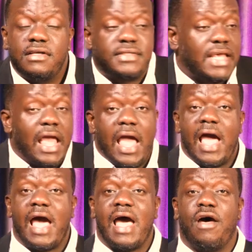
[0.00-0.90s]
You say,
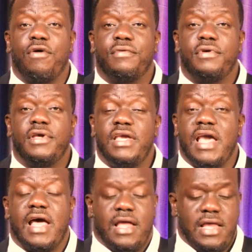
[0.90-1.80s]
how?
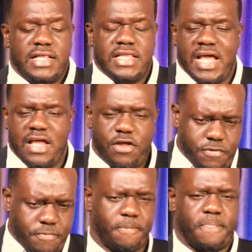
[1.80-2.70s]
Yeah,
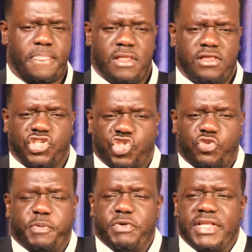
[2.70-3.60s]
now the
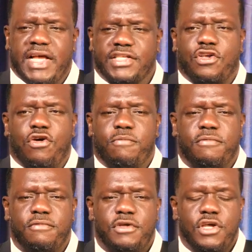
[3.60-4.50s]
Spirit has come.
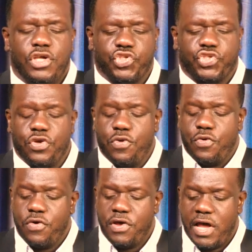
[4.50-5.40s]

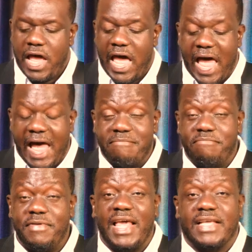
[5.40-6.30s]
So I'm
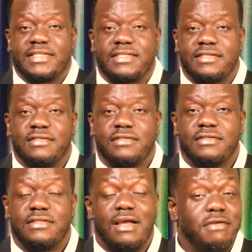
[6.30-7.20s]
blessed.
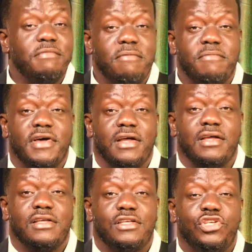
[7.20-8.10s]
Now remember,
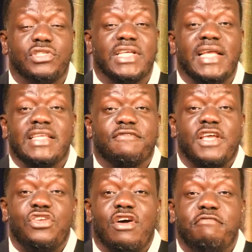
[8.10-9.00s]
you tithe
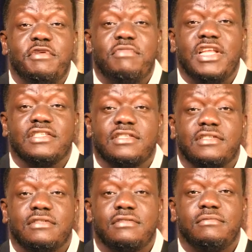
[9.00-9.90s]
after you have been
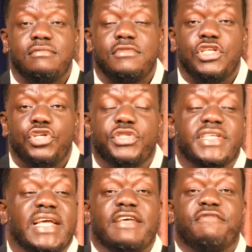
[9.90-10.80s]
blessed. You
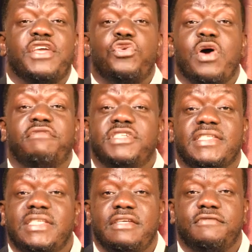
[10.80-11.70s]
tithe after you have
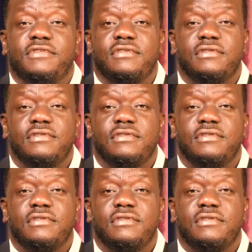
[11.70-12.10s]
received.